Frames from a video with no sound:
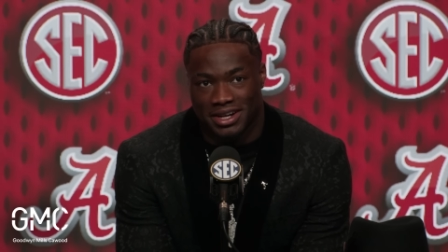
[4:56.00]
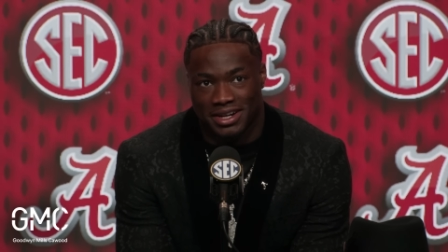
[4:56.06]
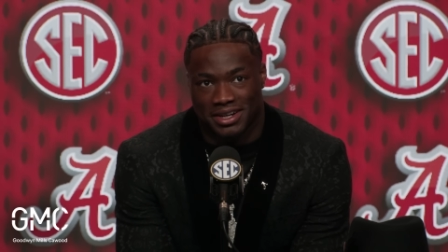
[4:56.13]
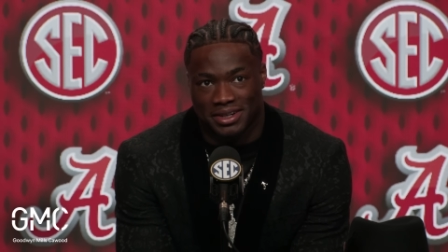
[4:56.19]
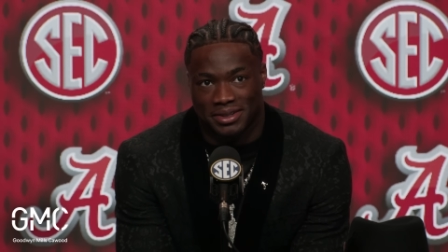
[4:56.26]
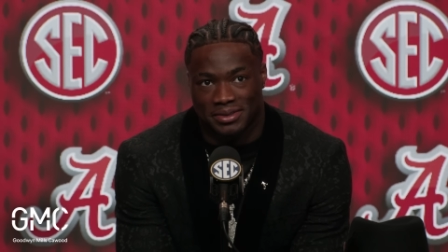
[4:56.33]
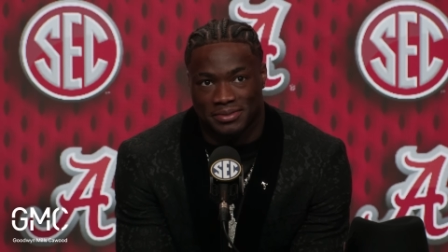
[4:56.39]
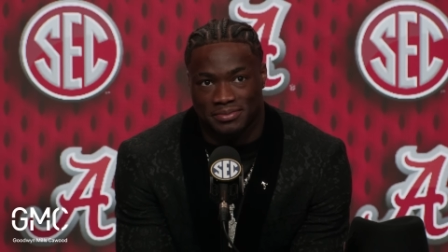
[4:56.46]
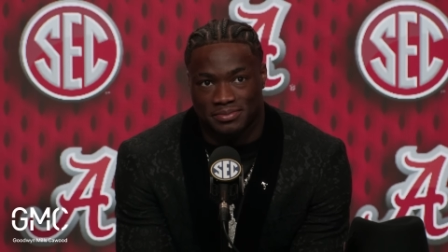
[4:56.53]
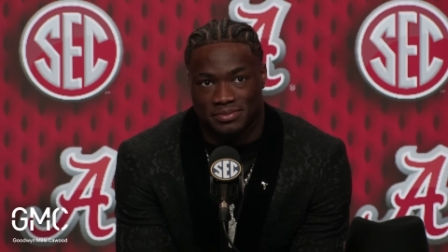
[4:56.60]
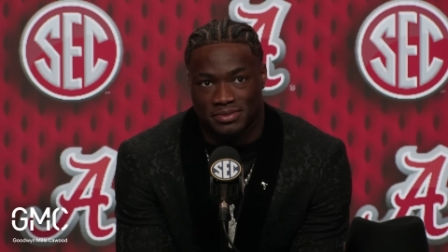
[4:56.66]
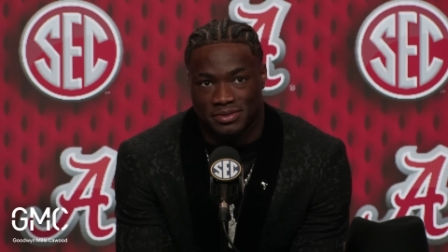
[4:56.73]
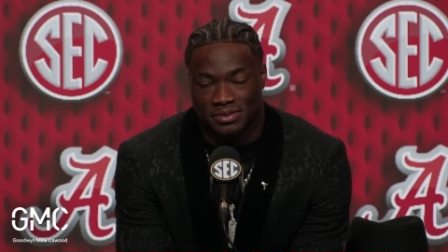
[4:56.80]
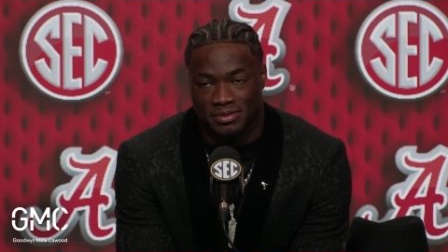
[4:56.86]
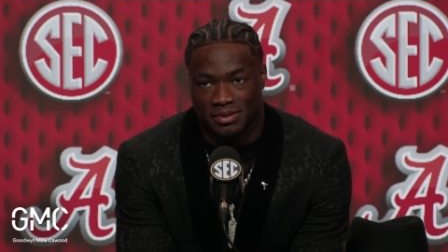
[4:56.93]
um,
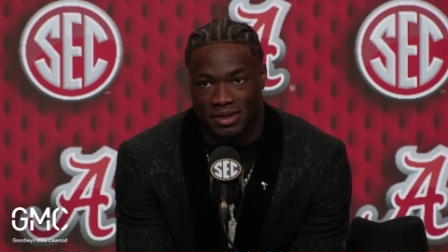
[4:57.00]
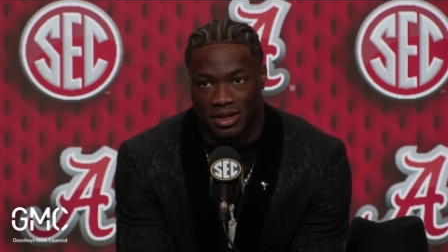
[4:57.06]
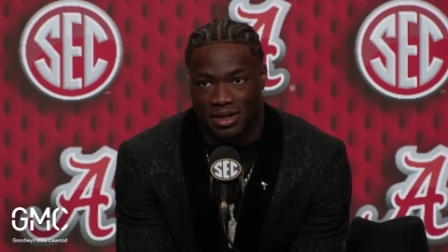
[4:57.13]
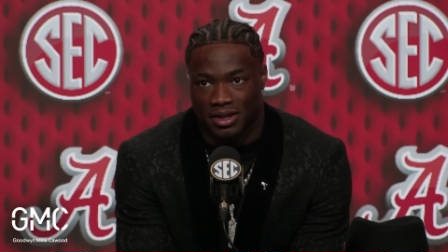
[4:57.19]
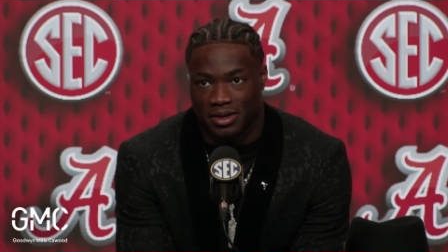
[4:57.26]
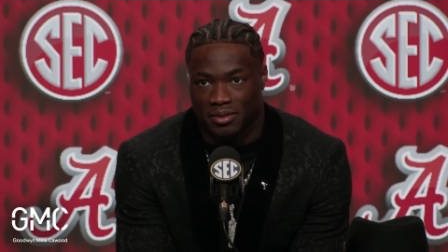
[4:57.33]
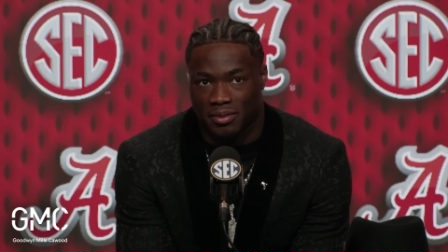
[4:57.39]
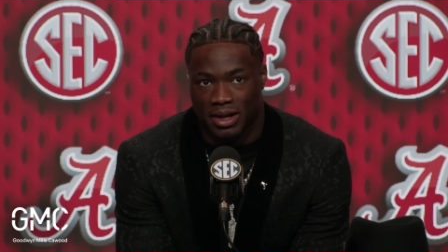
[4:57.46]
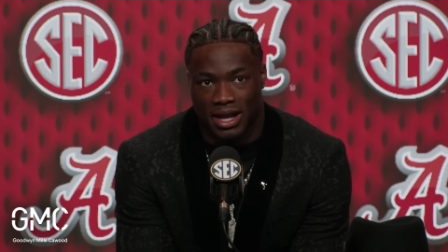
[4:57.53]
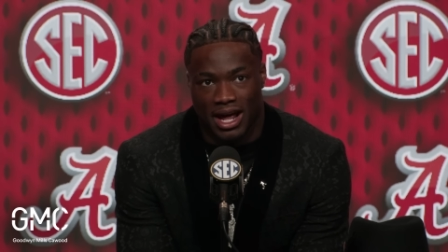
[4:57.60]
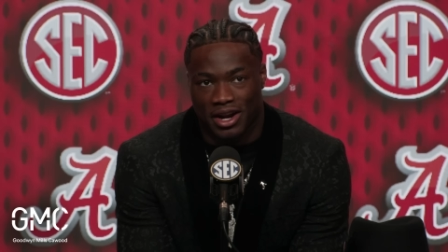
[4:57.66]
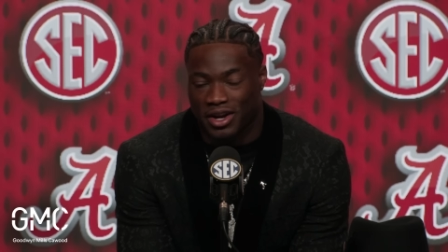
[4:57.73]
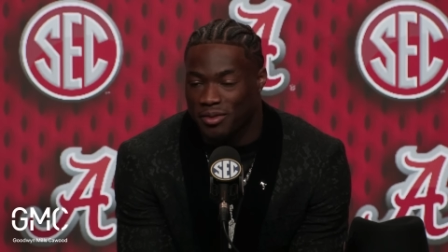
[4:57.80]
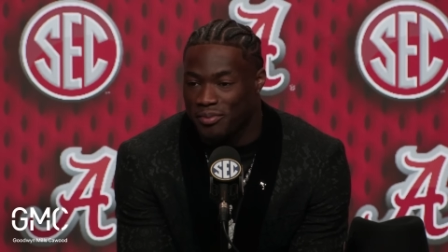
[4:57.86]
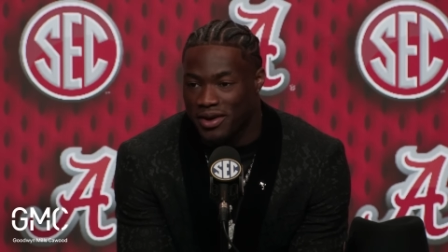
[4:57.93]
uh, a
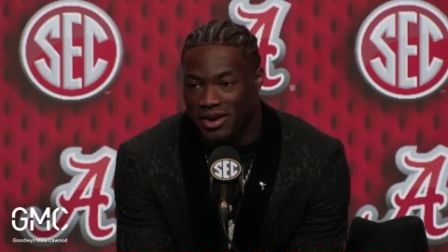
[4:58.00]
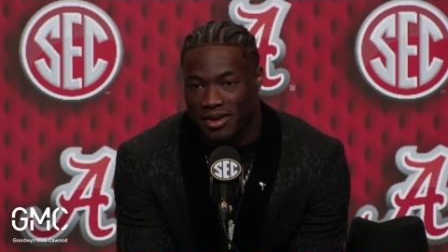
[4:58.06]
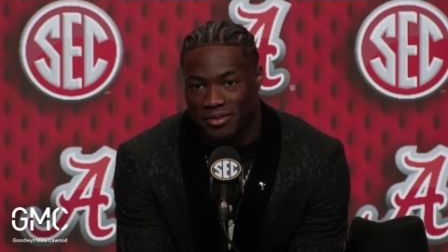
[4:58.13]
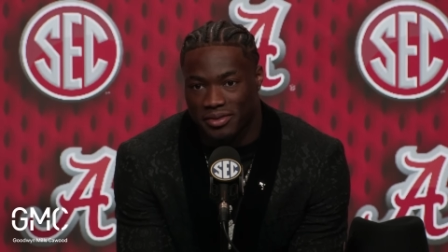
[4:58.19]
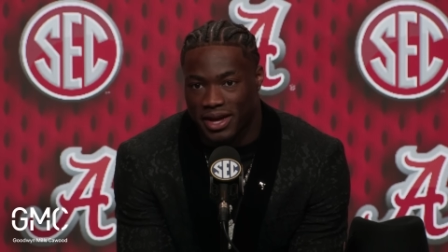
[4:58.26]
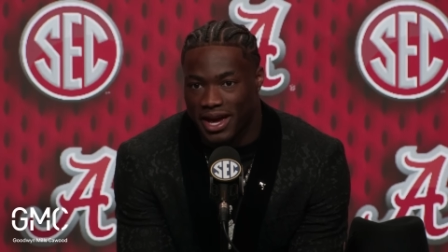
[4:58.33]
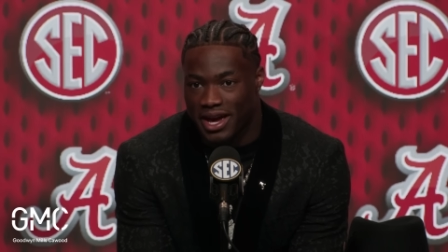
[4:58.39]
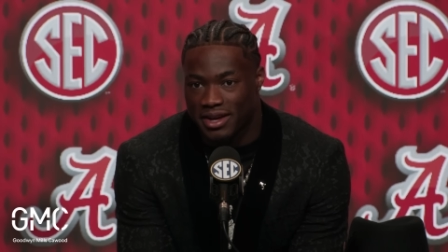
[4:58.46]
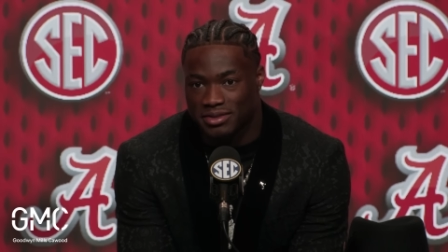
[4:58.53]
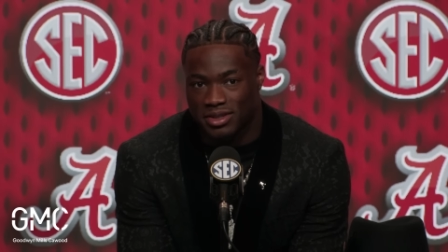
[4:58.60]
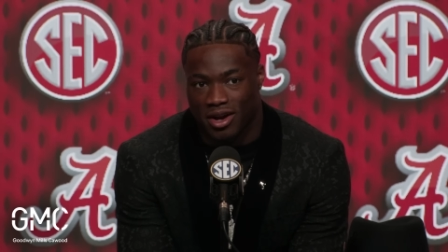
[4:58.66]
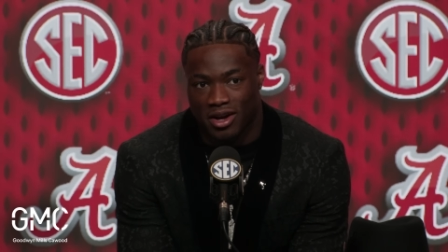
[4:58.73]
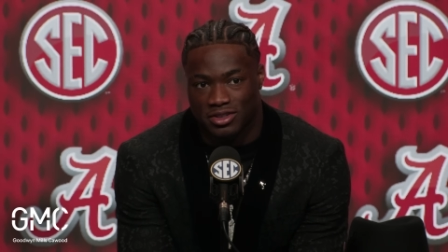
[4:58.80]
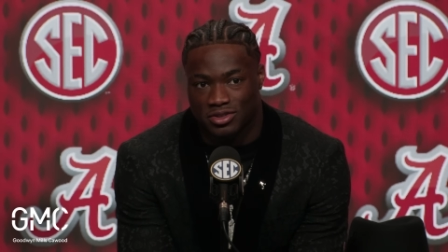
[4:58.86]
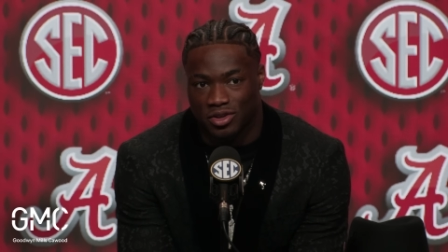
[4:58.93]
lot of competitive games
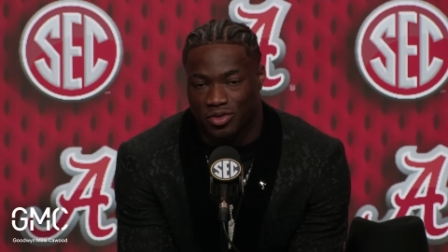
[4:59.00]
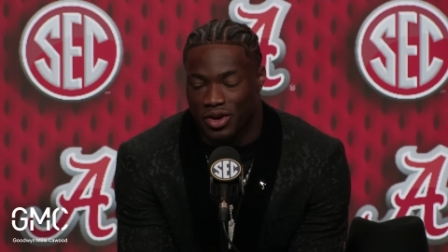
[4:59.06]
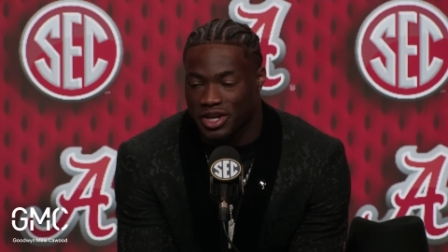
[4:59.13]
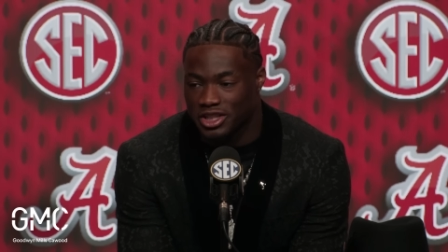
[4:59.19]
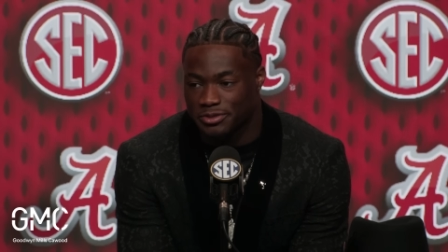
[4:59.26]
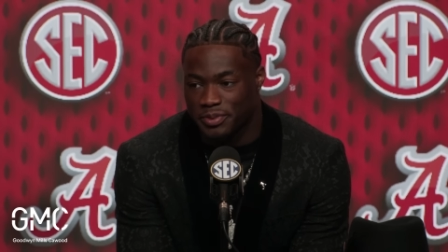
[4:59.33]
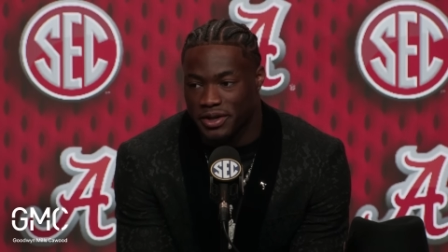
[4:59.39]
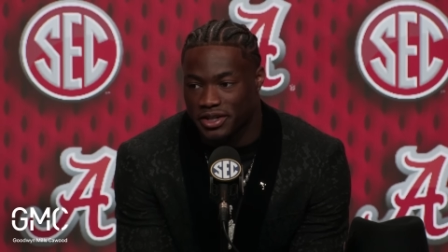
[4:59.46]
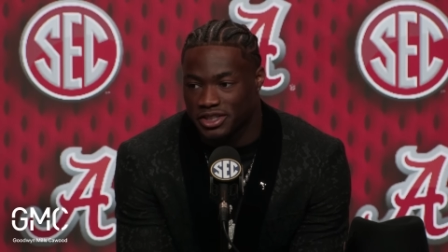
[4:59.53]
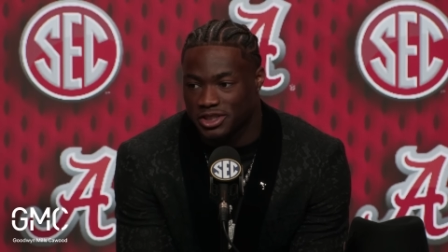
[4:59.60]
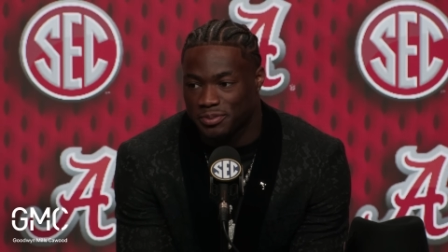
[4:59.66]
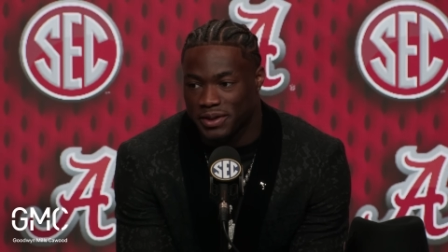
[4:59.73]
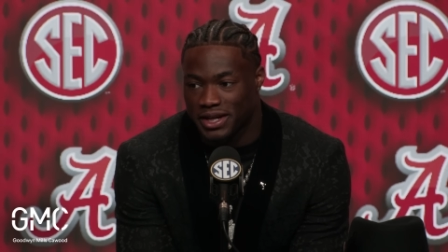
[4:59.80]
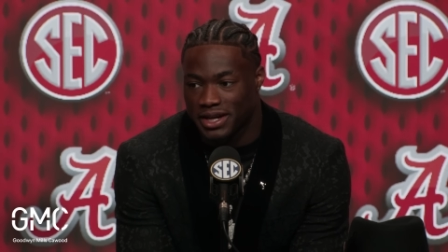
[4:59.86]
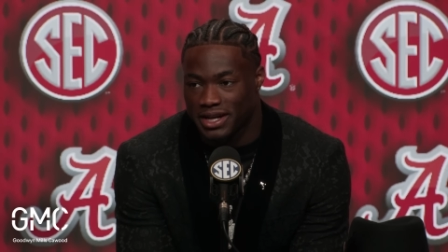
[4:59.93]
and also a great experience
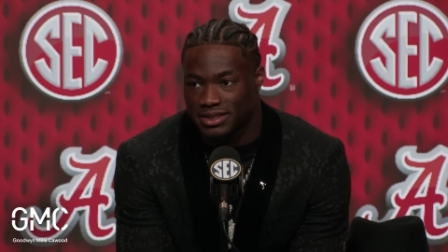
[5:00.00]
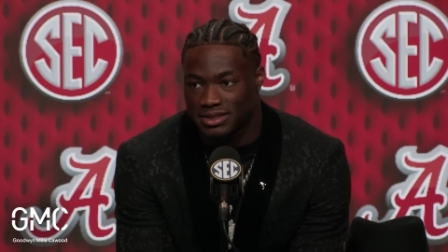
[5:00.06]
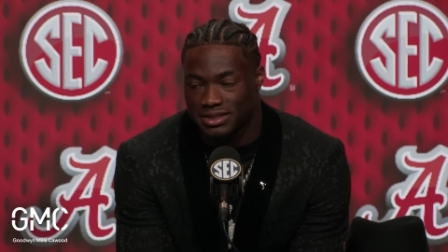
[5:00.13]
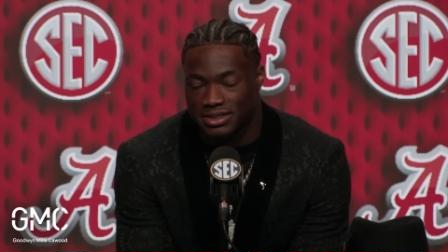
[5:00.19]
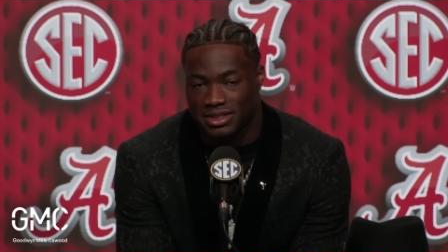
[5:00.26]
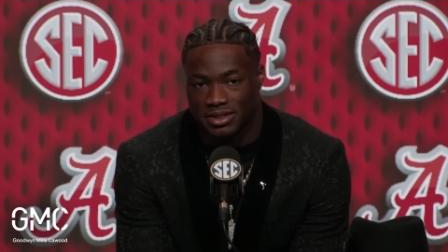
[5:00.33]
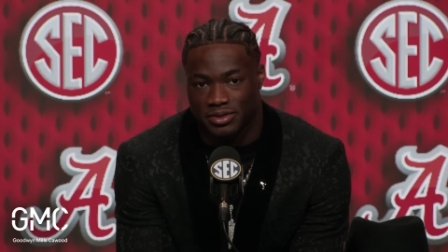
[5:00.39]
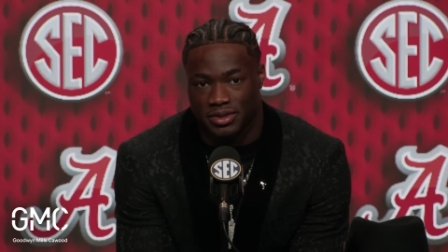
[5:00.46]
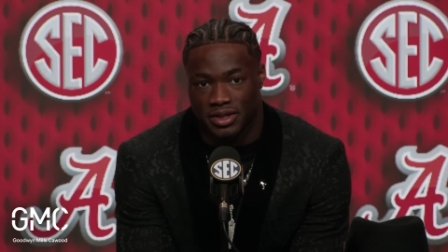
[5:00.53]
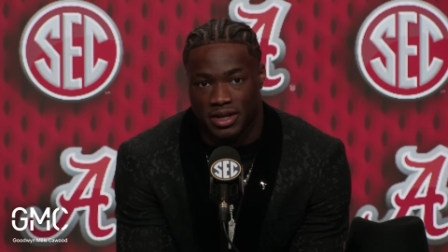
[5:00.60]
just playing at SEC.